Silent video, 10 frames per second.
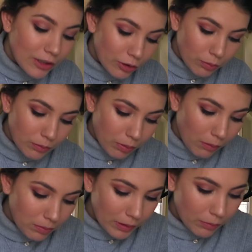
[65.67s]
You would
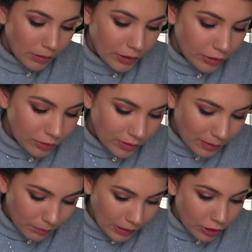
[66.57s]
probably want to use
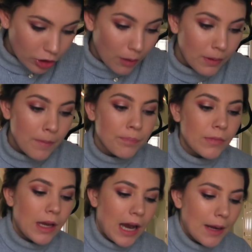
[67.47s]
something sharp.
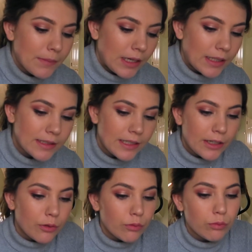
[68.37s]
I'm
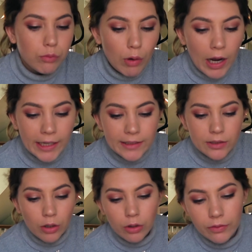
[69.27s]
cutting right
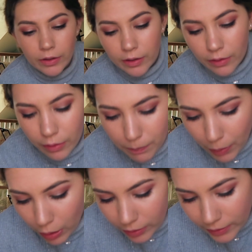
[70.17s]
over the
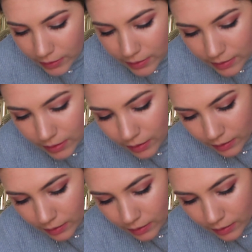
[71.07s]
pockets.